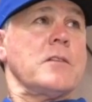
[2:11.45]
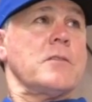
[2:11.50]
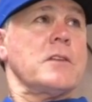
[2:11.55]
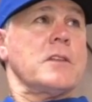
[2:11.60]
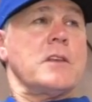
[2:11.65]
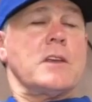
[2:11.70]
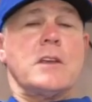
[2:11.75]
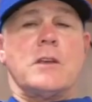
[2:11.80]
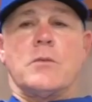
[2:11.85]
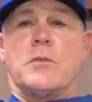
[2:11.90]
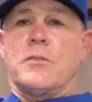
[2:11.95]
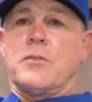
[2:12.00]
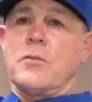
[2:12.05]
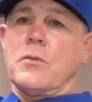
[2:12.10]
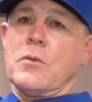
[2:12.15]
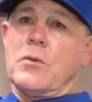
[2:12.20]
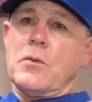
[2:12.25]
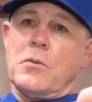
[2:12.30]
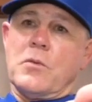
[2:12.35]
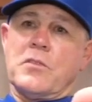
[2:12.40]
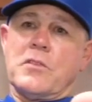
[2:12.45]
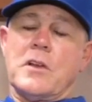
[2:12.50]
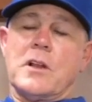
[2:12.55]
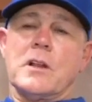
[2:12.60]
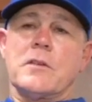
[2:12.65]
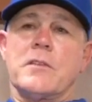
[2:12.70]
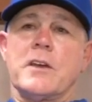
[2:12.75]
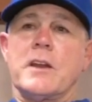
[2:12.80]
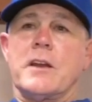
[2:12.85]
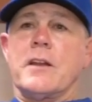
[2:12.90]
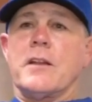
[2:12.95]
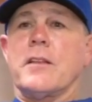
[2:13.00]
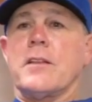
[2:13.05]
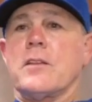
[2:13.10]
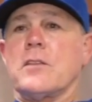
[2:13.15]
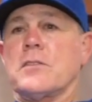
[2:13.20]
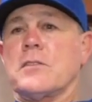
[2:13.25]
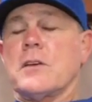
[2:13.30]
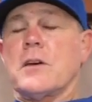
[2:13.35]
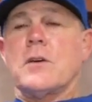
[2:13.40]
Everything he was throwing was elevated in
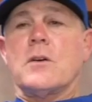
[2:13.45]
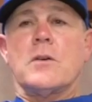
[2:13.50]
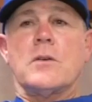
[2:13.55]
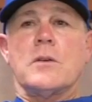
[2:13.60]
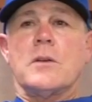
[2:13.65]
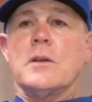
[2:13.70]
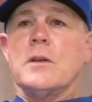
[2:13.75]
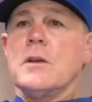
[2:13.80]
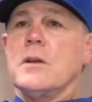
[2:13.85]
the zone.